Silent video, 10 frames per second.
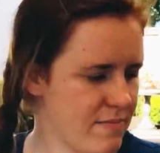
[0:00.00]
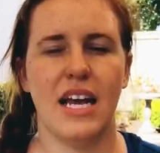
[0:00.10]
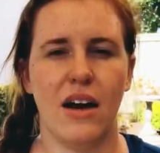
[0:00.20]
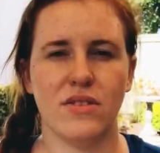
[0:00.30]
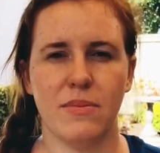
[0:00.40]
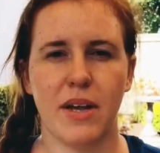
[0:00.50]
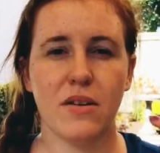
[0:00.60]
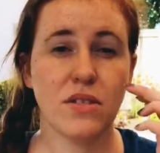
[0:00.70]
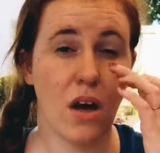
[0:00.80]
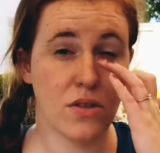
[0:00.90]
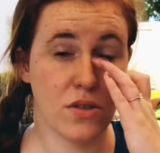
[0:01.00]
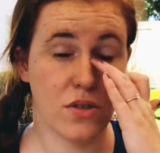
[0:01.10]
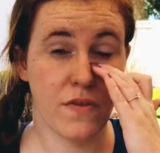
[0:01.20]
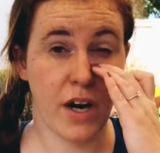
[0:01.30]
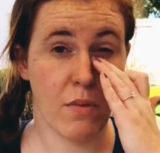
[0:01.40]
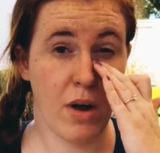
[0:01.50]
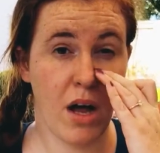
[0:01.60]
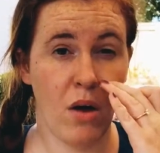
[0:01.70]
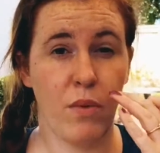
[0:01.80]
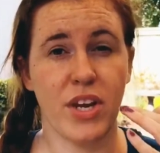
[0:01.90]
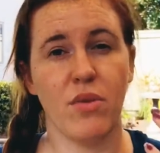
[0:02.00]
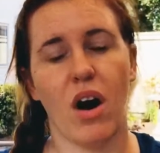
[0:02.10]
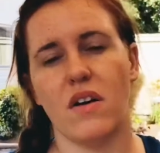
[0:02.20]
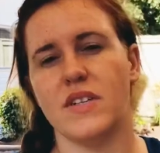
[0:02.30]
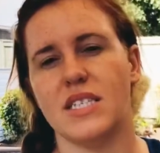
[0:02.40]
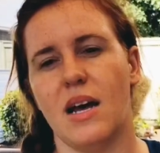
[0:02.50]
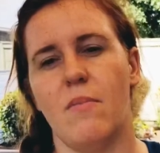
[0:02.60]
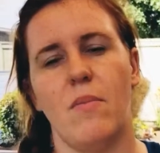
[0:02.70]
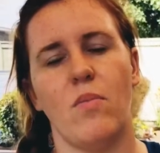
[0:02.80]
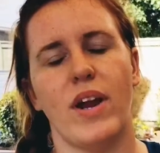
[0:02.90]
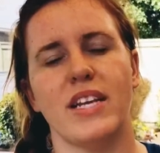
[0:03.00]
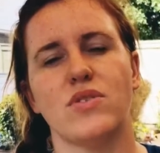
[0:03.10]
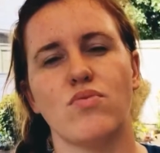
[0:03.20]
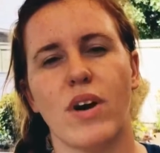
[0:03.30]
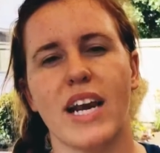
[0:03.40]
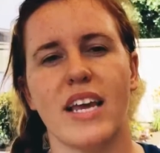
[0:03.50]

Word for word: Now, tomatoes also do very well when you harvest them when it's ready